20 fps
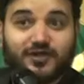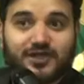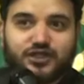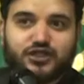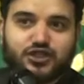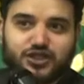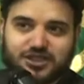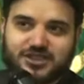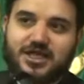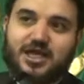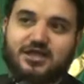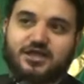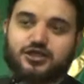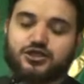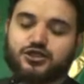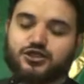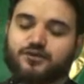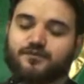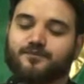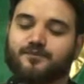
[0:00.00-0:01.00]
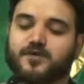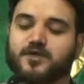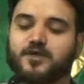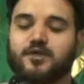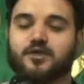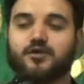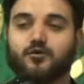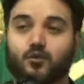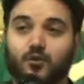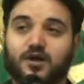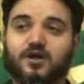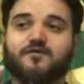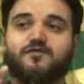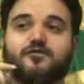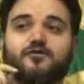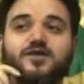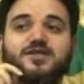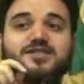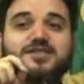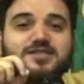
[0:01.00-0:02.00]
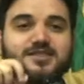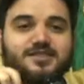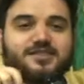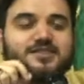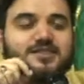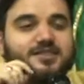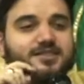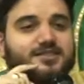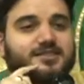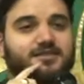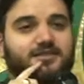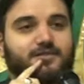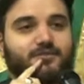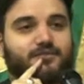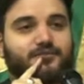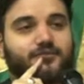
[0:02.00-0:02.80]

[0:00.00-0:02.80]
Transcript: religious knowledge. One of the reasons is this.